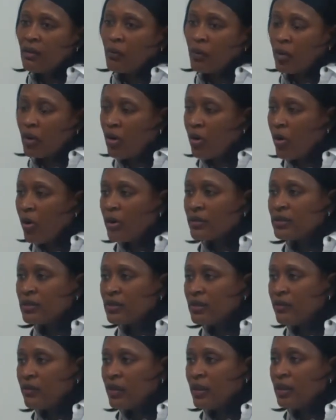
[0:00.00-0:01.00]
we're hard to
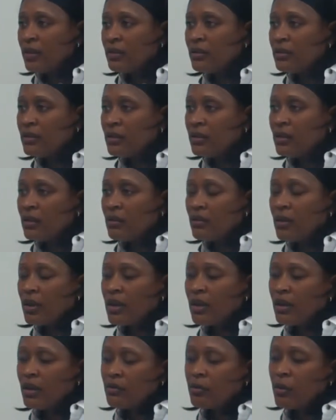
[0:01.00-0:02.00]
defend.
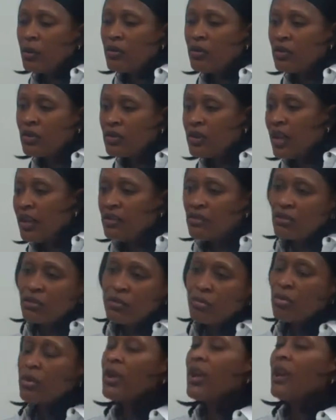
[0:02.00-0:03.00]
Because they just
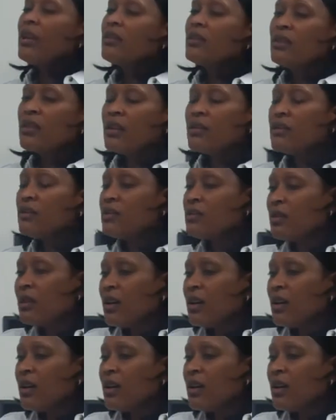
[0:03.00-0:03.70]
create such